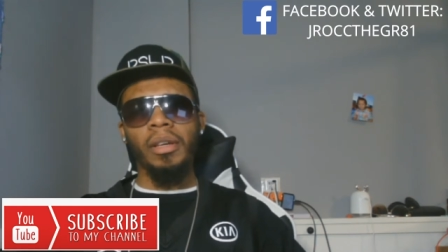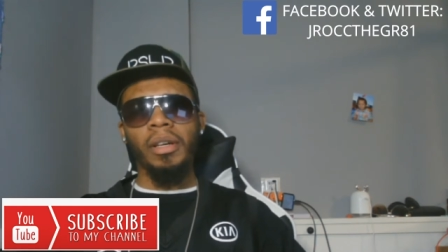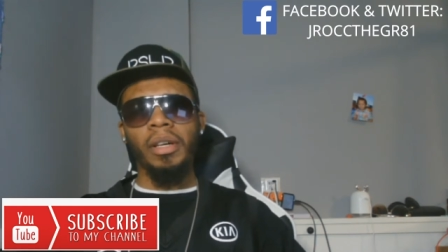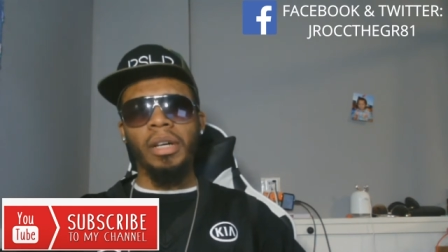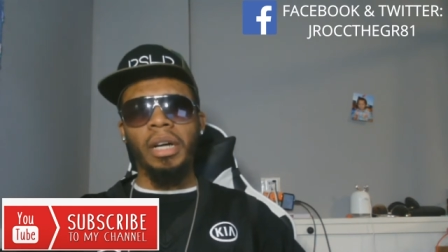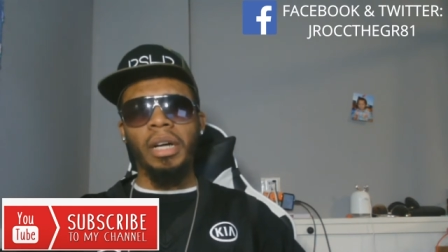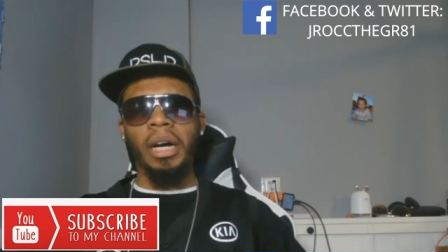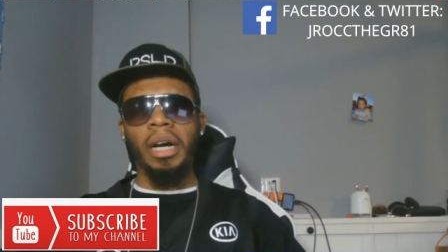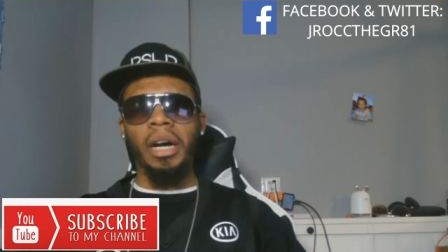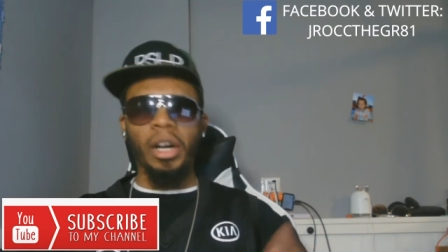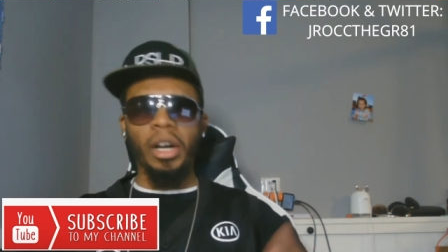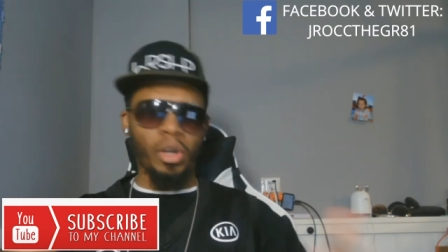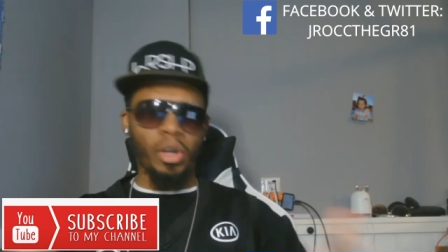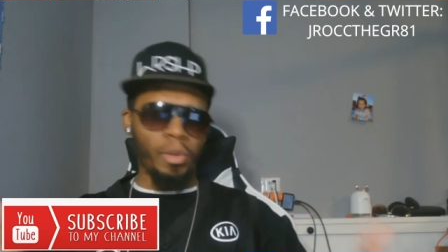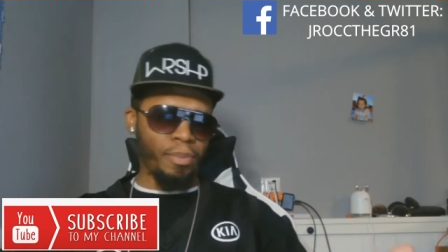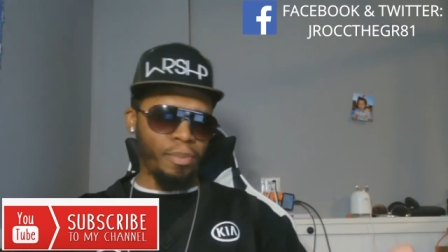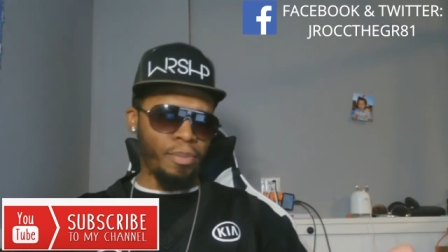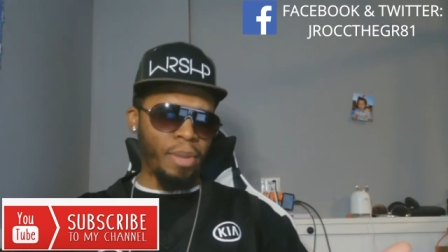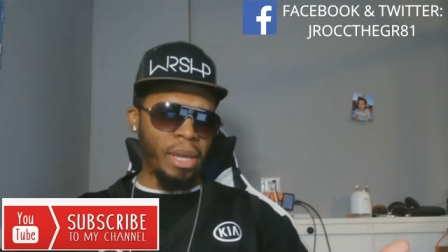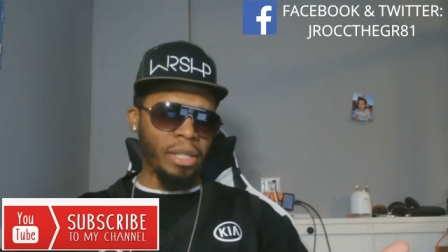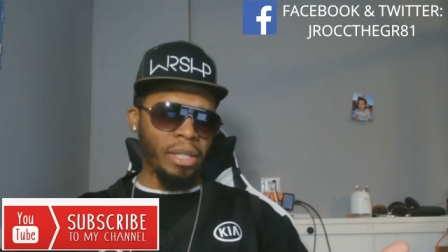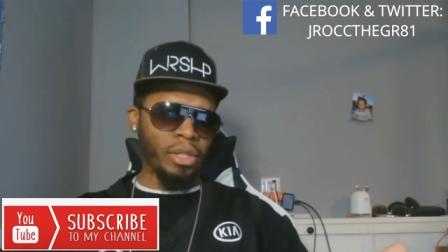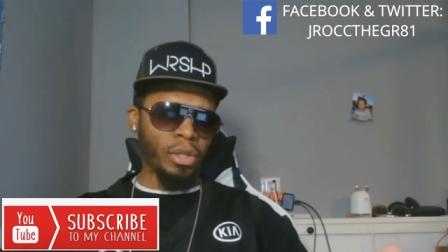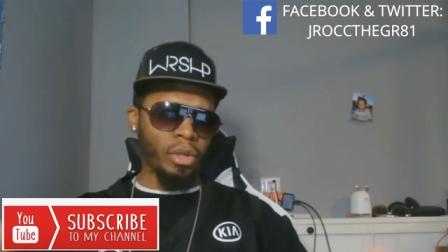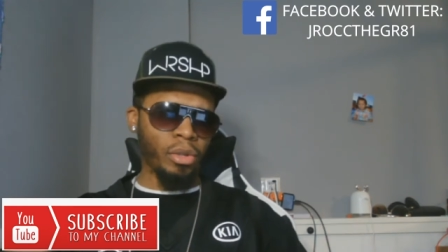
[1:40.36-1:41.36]
uh,
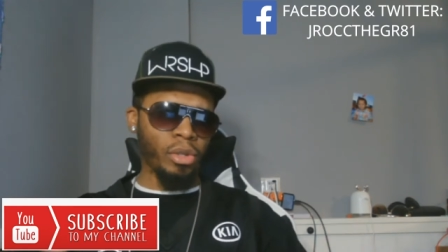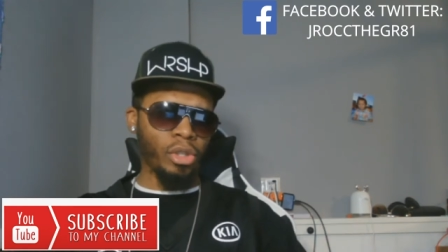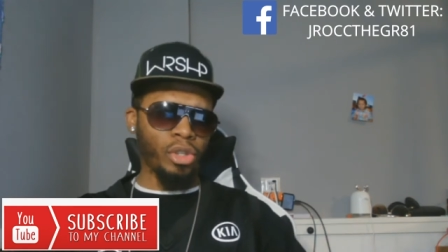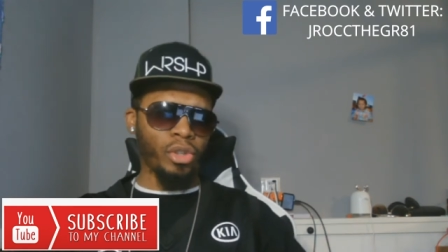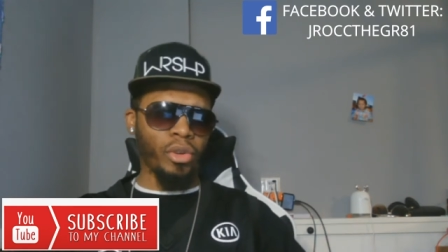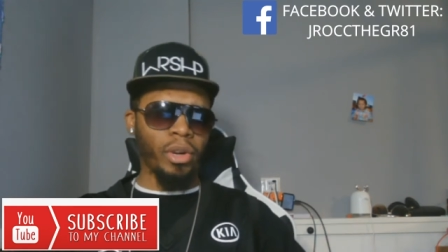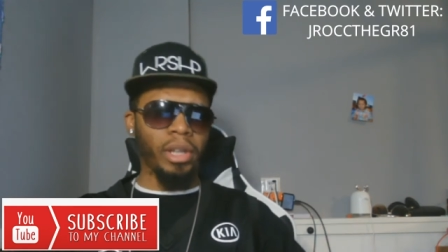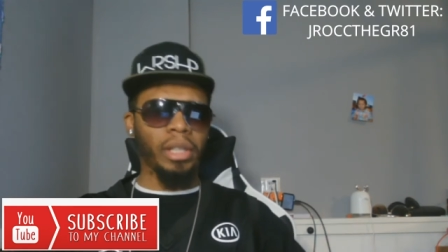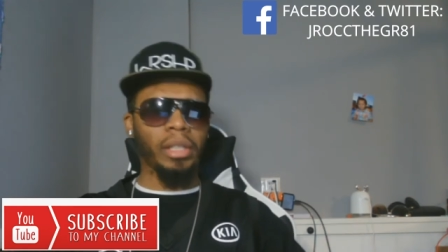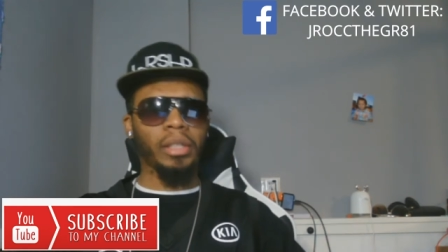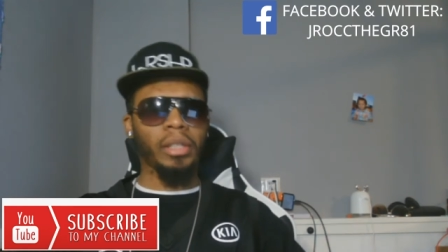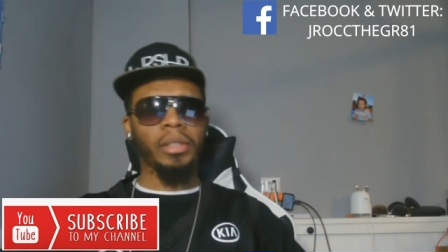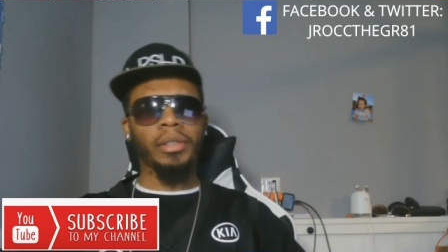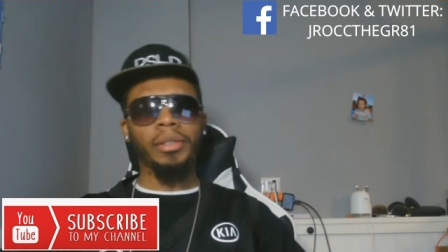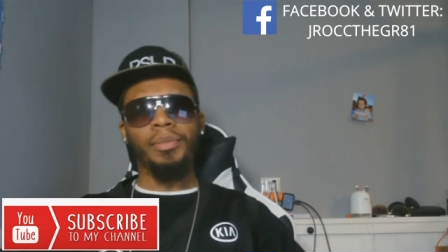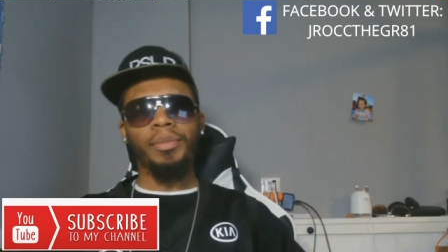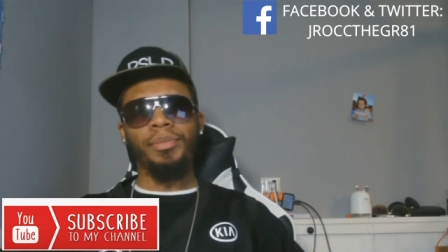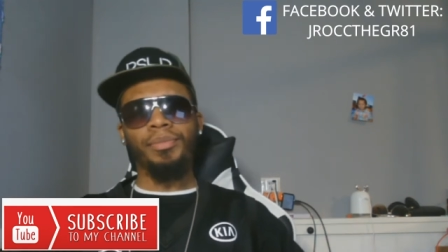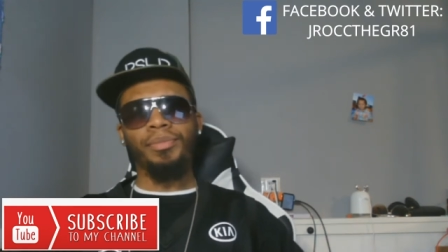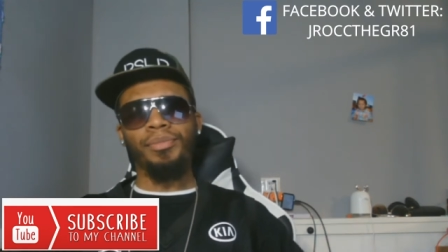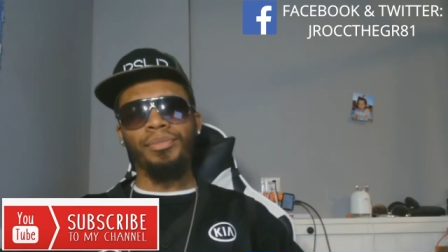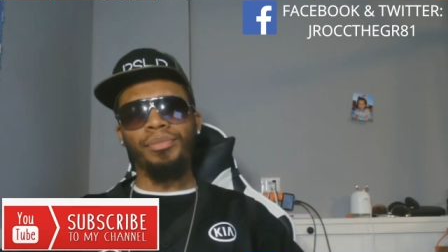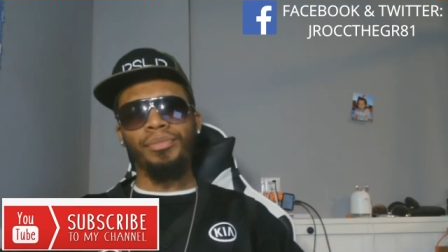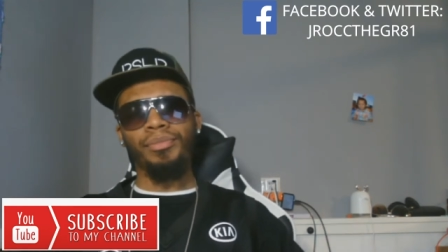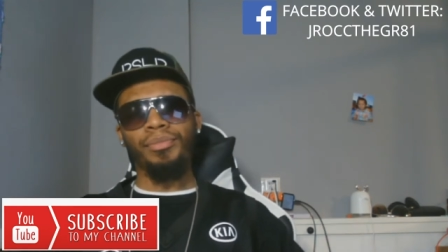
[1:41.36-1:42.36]
based on the trailer
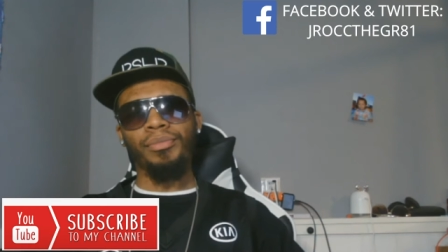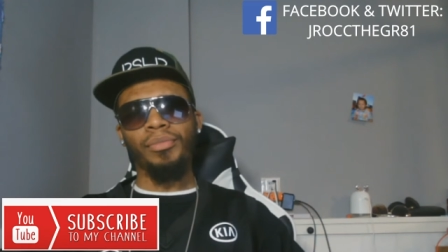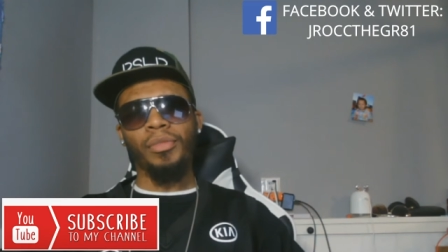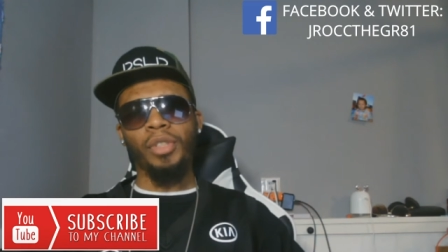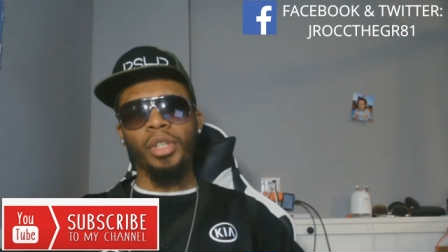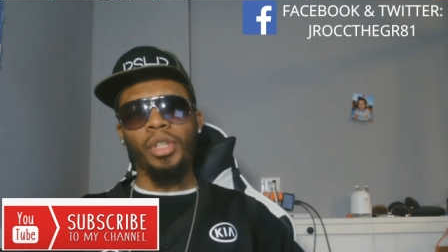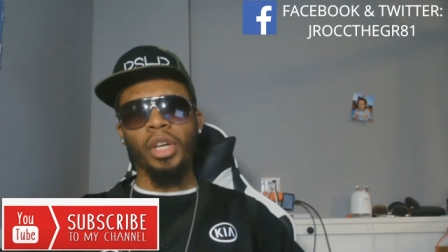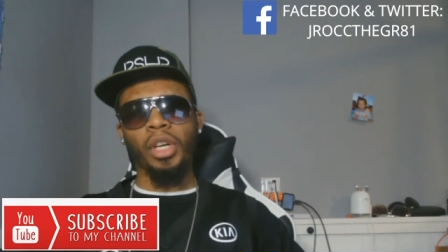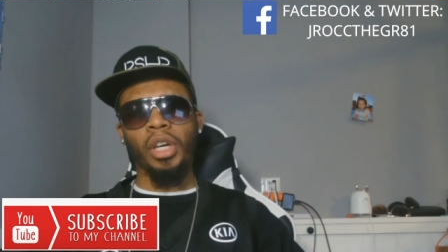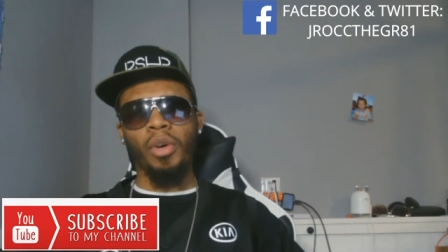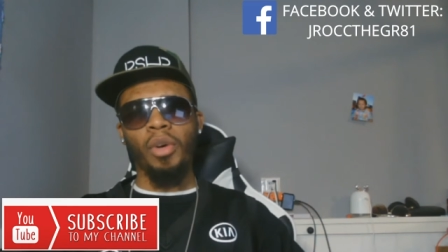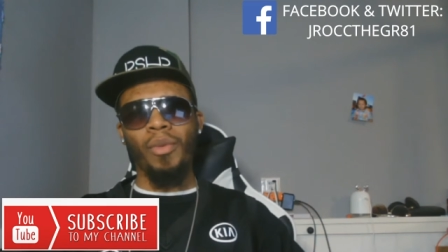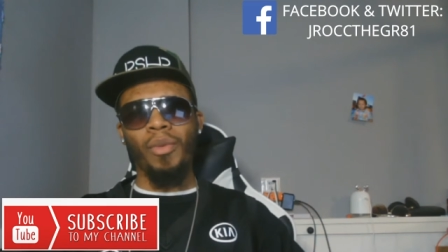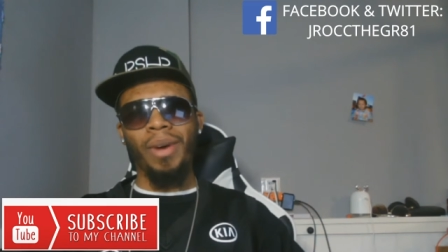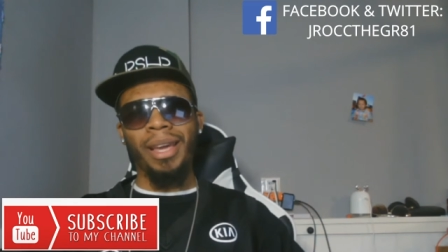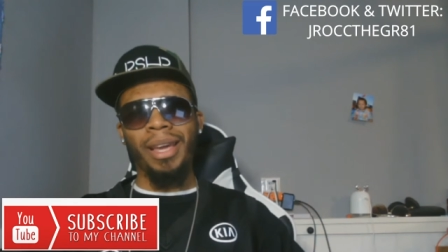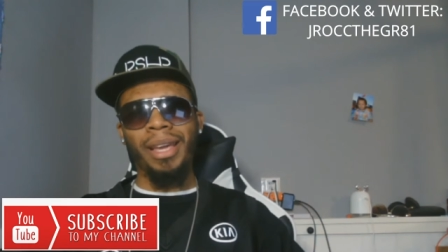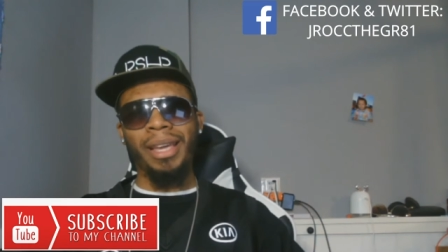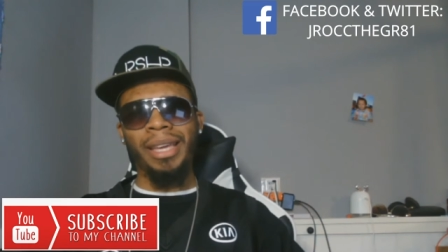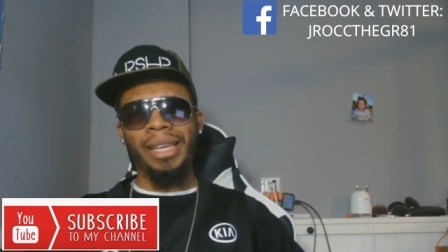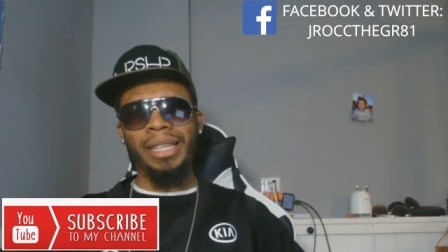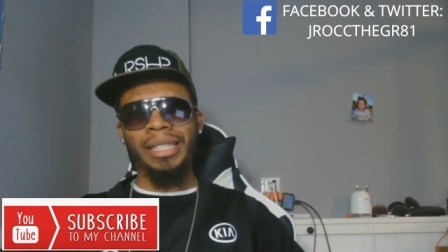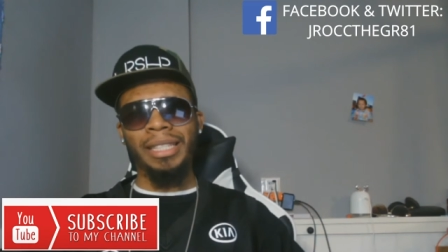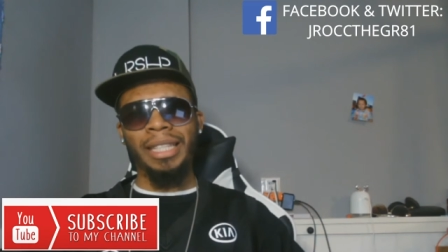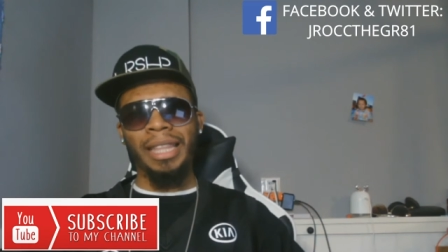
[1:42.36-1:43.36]
took
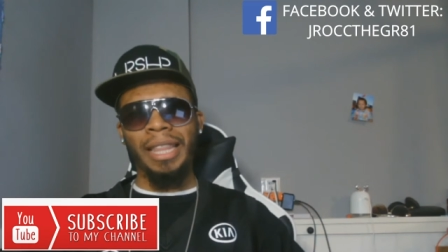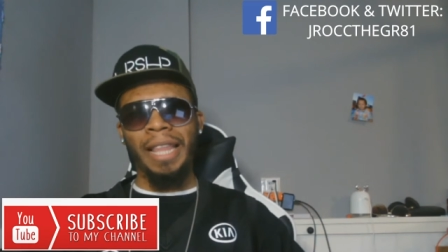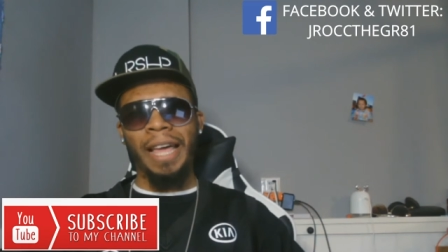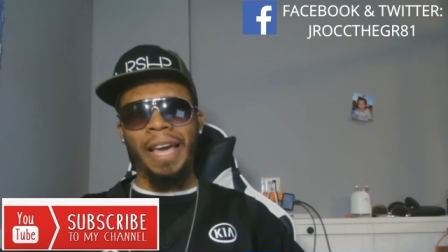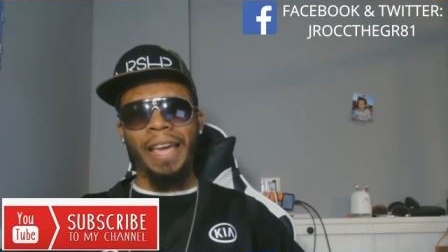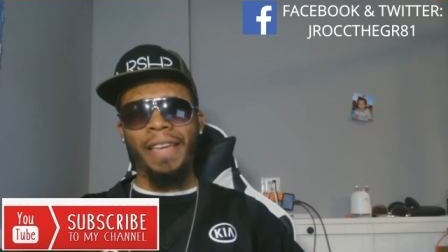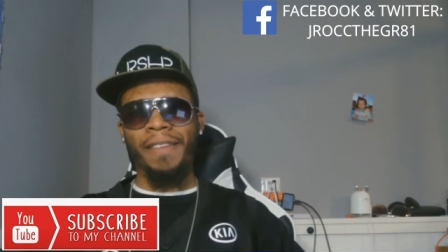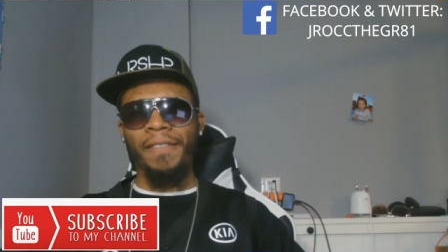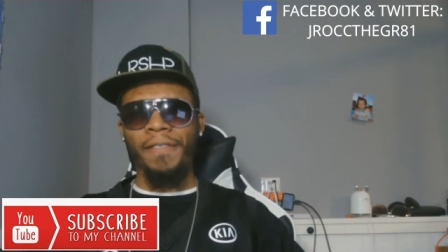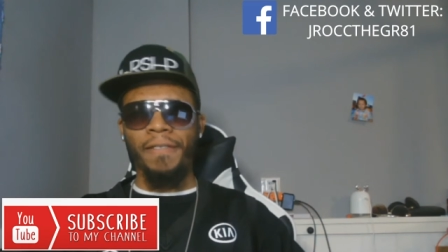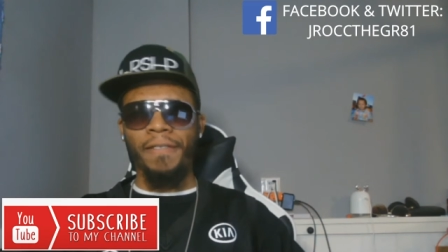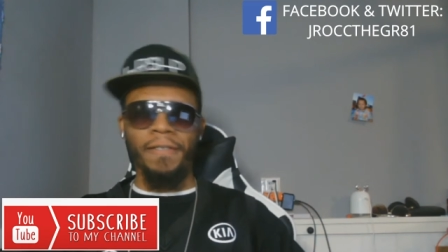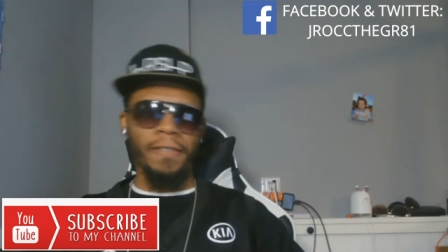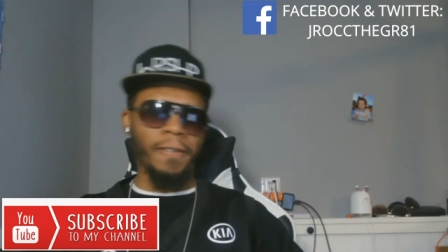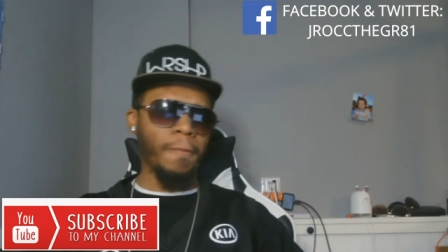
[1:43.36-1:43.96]
away his life